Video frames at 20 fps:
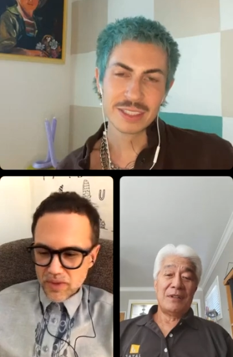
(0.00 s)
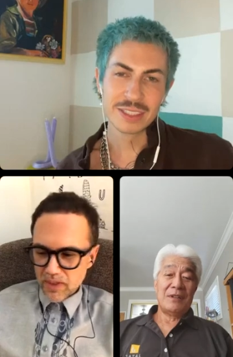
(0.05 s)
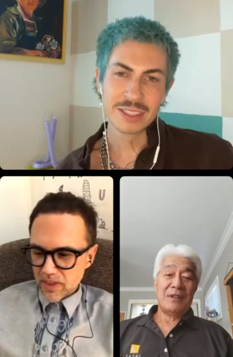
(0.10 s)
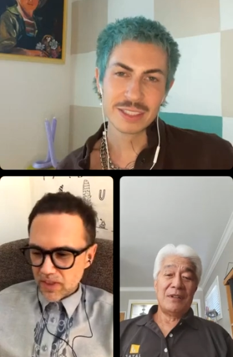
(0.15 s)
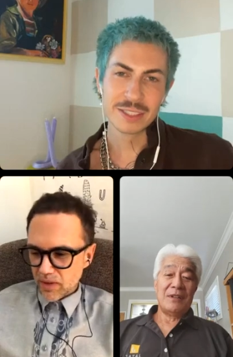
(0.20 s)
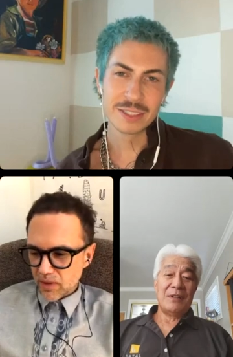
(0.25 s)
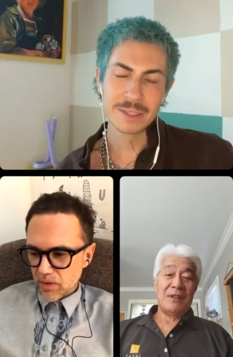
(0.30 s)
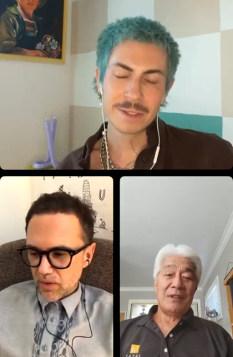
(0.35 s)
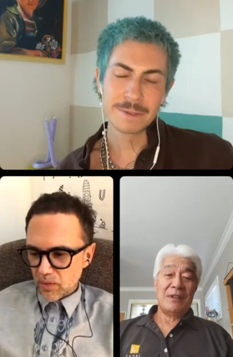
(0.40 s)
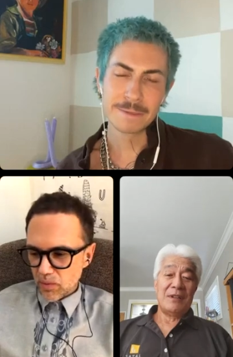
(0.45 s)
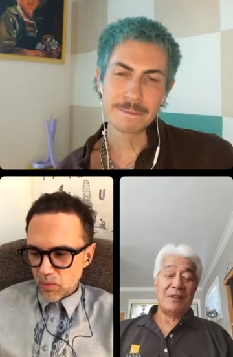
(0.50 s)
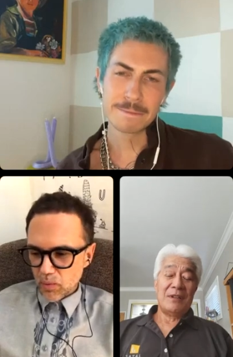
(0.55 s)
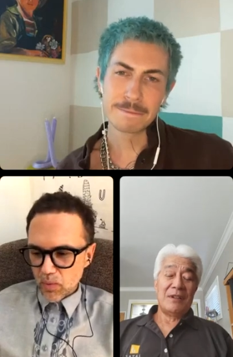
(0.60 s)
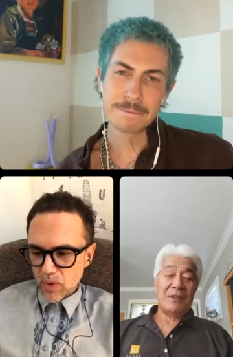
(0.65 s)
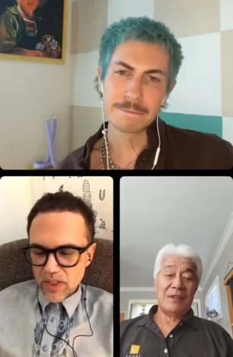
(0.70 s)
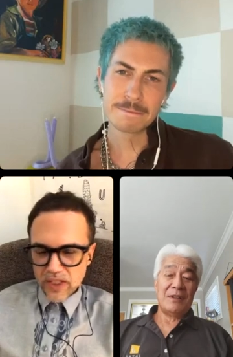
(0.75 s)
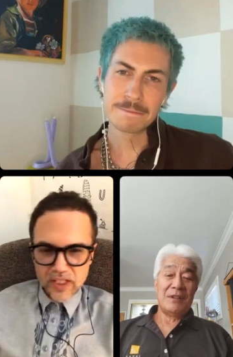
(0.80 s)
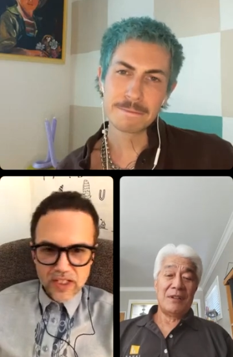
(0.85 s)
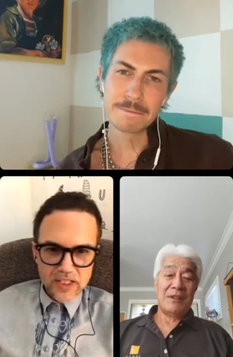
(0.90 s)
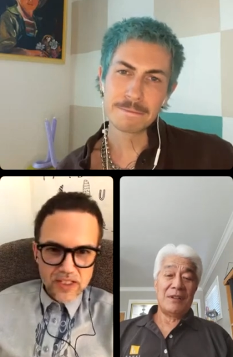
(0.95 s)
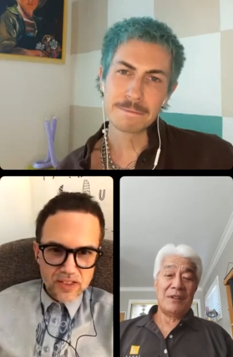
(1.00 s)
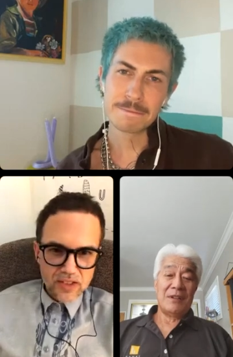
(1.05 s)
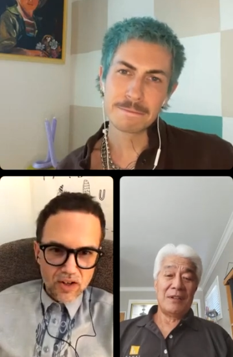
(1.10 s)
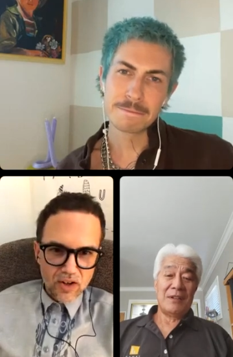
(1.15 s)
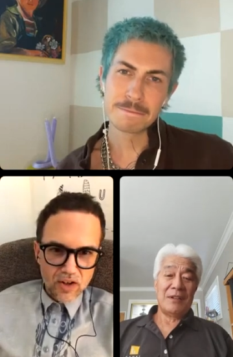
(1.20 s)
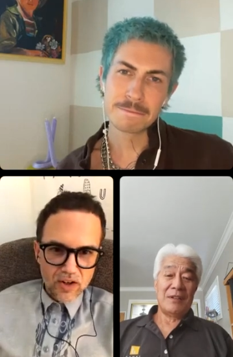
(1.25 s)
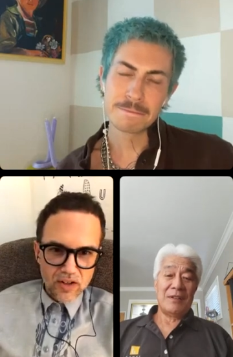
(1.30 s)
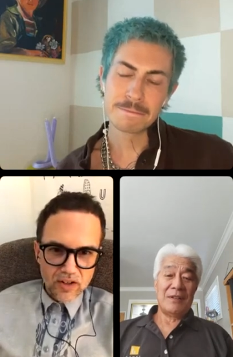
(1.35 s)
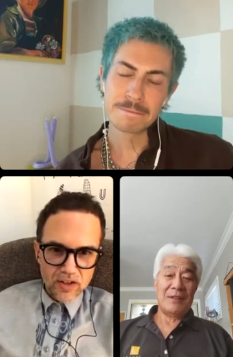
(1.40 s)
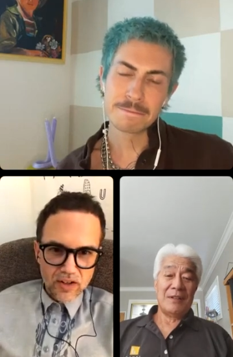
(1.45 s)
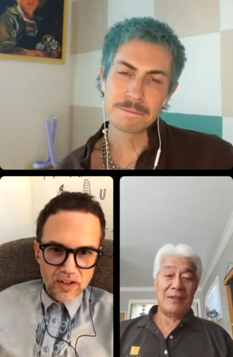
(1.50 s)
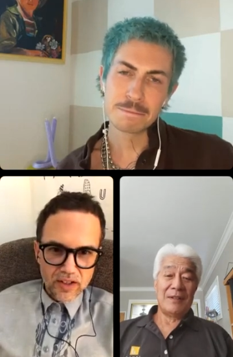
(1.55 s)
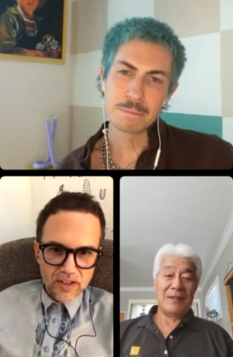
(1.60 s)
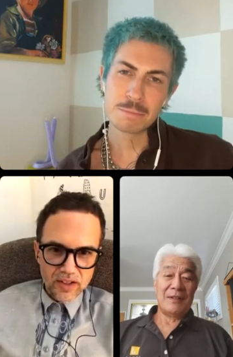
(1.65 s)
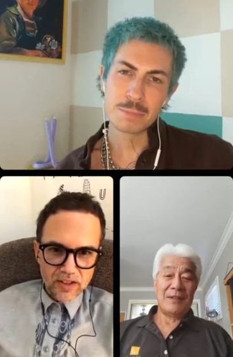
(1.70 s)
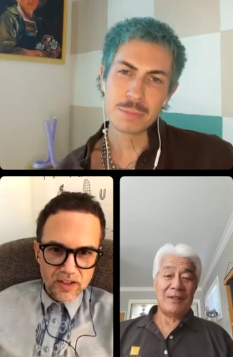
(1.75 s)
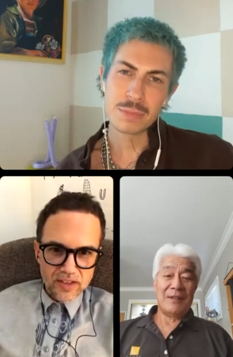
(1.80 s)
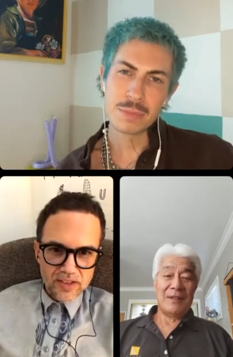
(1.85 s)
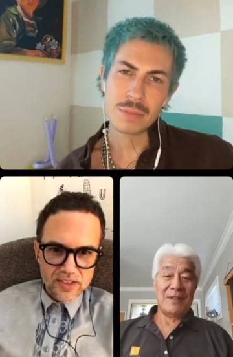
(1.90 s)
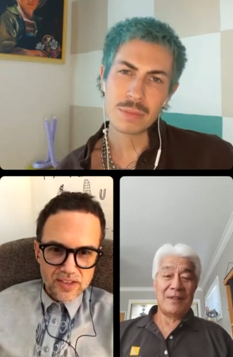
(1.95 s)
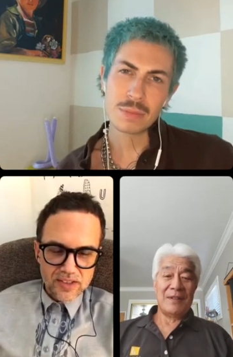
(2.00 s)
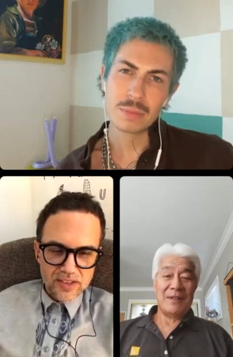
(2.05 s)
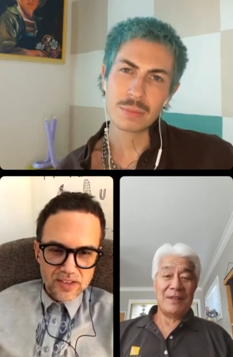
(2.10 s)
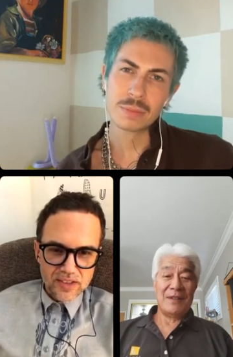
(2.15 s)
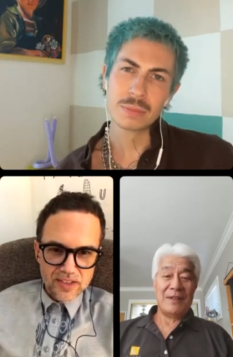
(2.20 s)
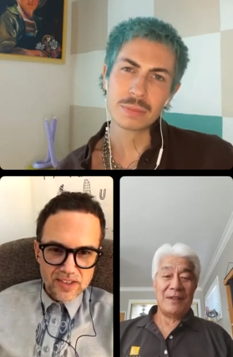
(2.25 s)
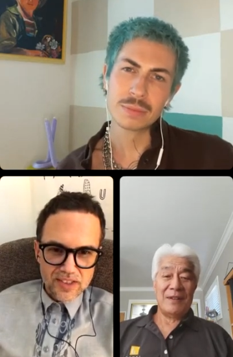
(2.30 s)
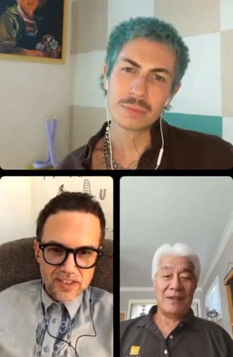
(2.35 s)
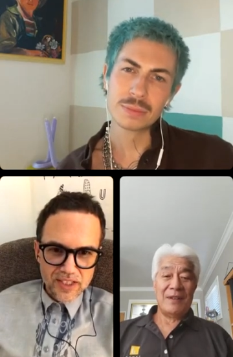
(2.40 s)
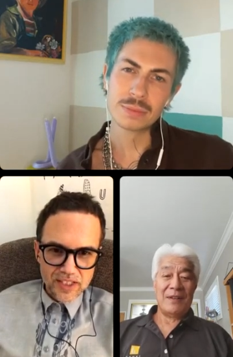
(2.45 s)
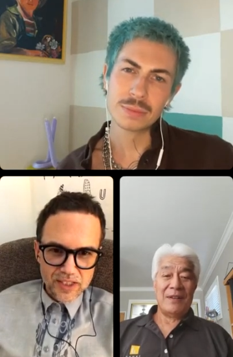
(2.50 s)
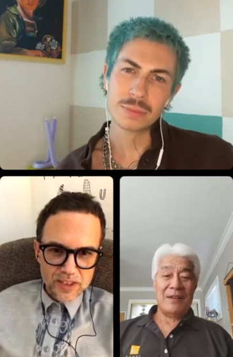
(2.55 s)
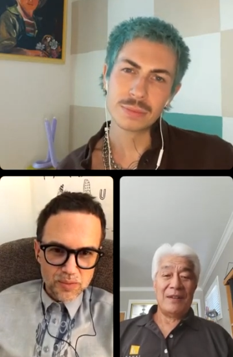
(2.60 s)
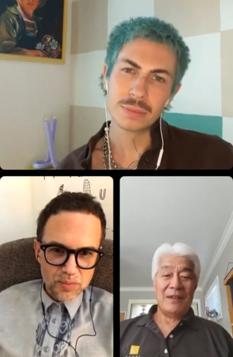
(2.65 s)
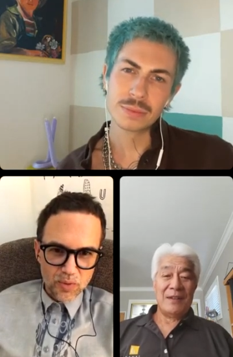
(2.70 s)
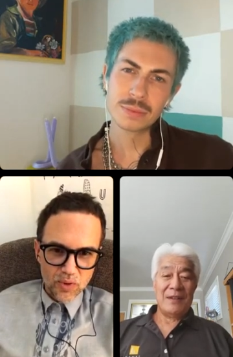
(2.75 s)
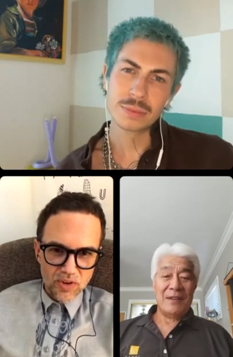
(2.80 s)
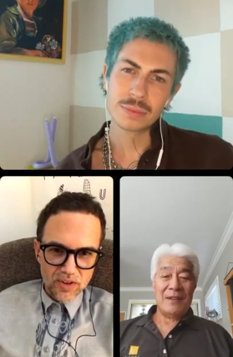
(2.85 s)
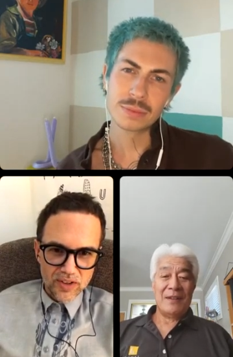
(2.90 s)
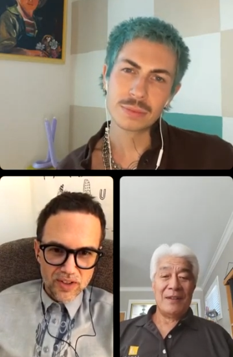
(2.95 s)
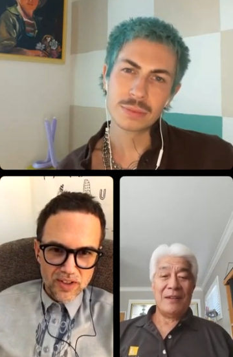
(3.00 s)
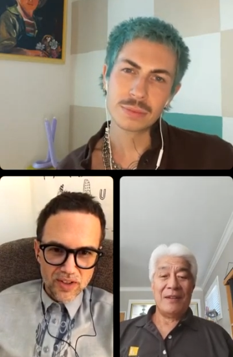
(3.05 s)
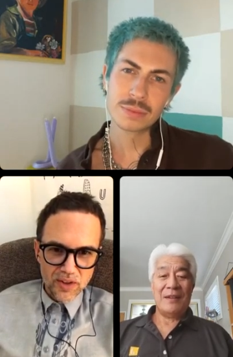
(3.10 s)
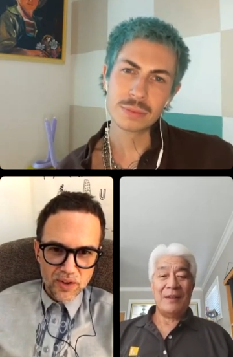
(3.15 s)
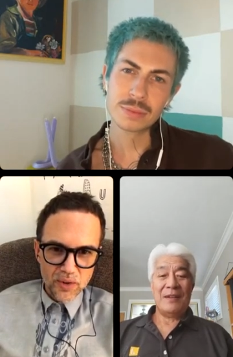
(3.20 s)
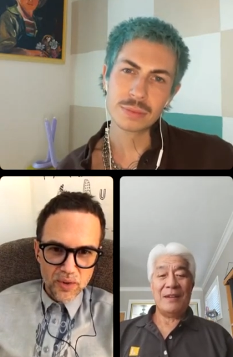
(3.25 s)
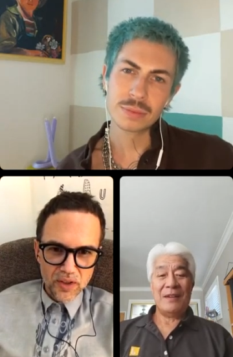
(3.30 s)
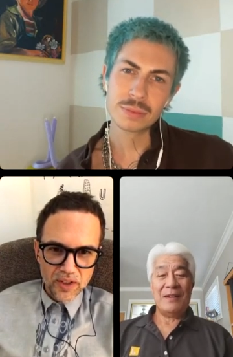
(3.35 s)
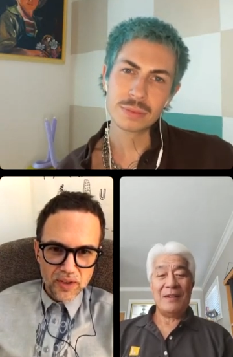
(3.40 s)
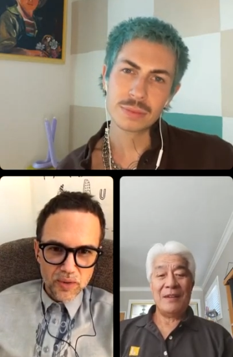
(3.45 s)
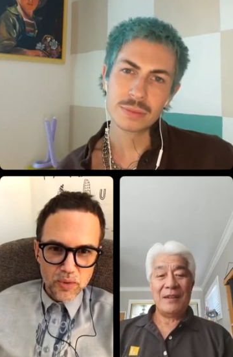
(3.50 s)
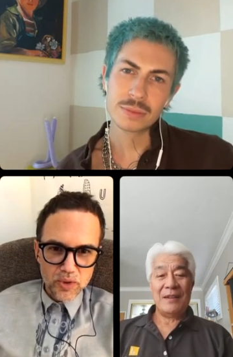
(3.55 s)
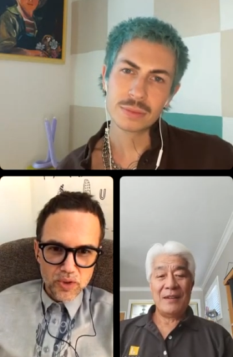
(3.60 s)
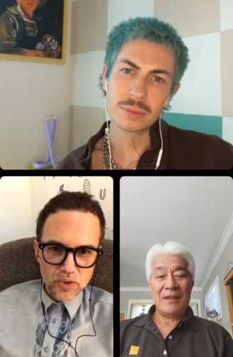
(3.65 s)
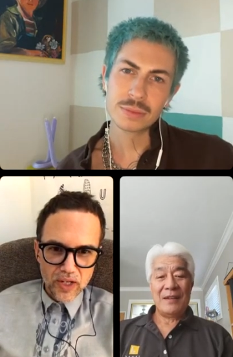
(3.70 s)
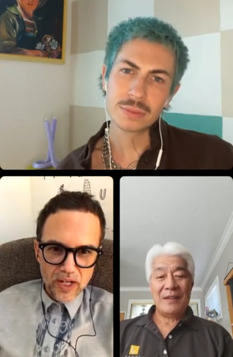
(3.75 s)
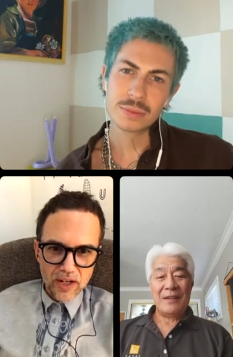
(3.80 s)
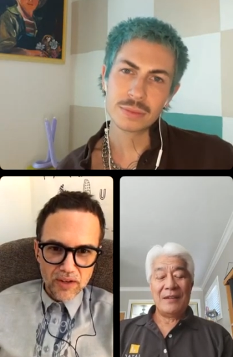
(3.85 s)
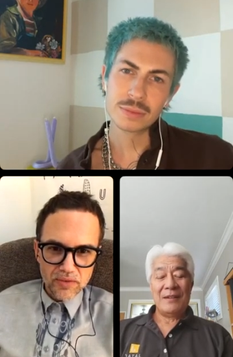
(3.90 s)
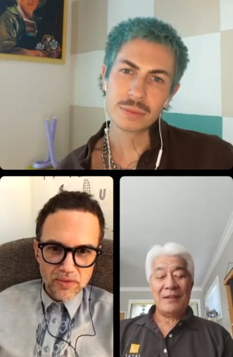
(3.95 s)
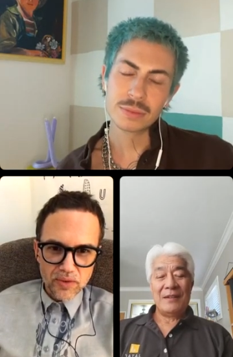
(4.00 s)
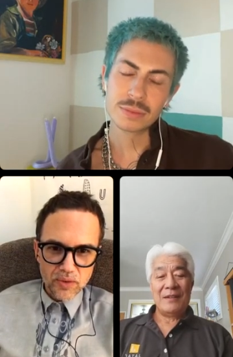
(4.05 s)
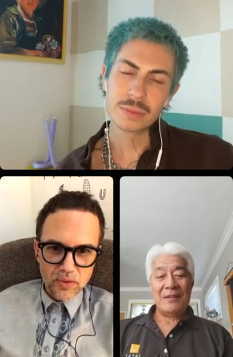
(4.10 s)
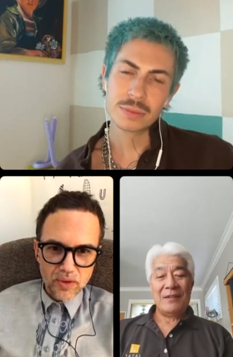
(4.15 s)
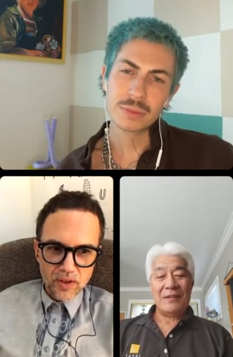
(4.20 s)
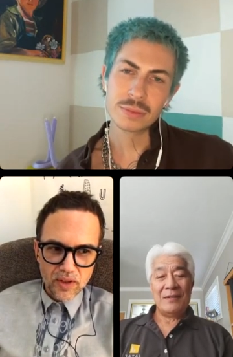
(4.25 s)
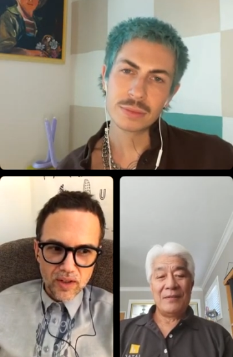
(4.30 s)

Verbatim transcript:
Speaker 1: like, when it is harder, it, it's, it sticks more, you know, like when you have to,